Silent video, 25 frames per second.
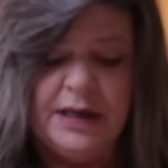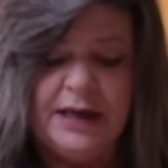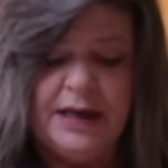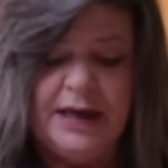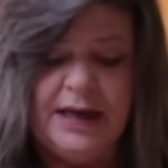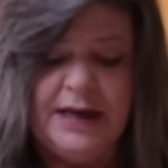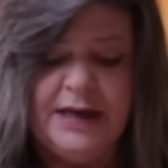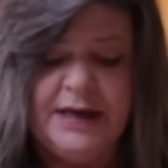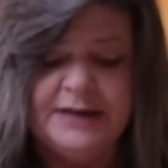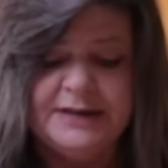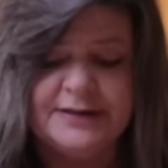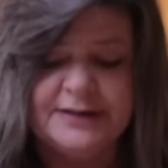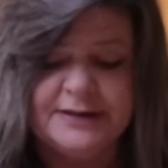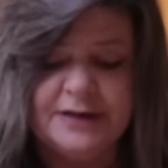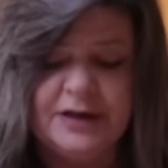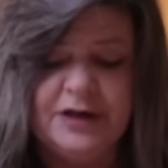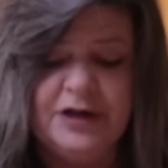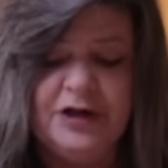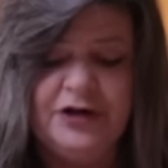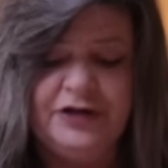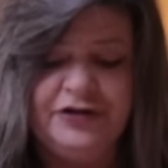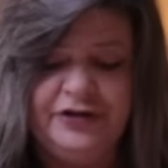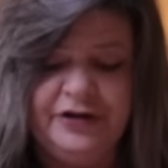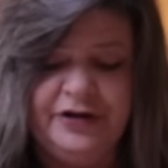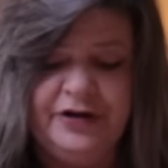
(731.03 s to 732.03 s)
it's going
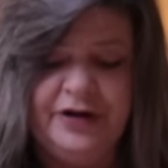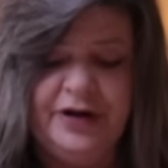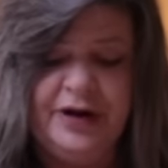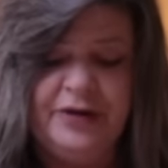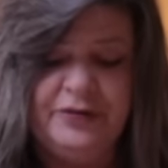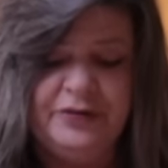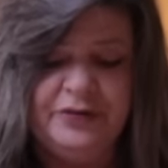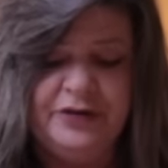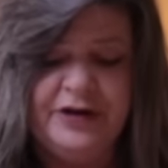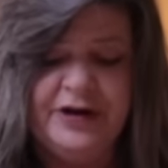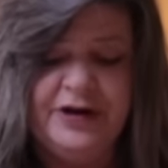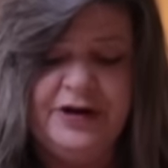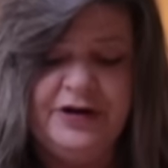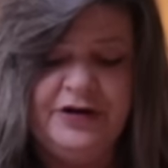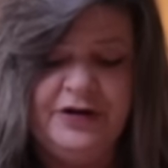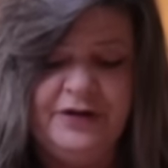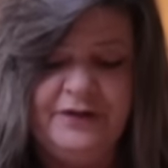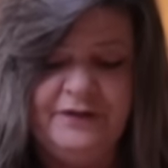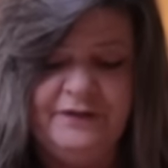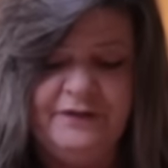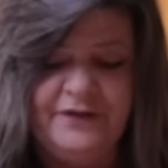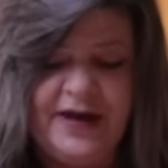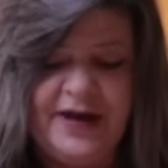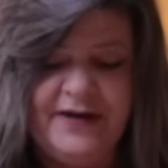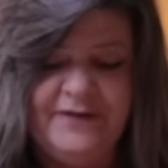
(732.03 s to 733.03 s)
to turn out in your
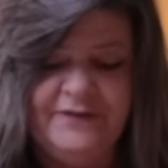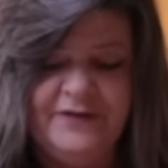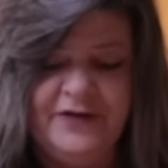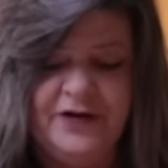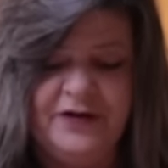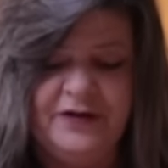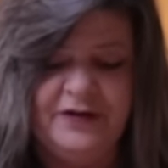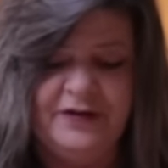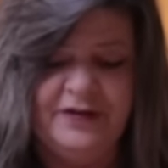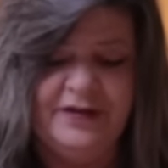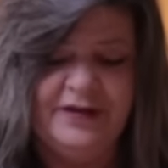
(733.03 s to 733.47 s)
favor.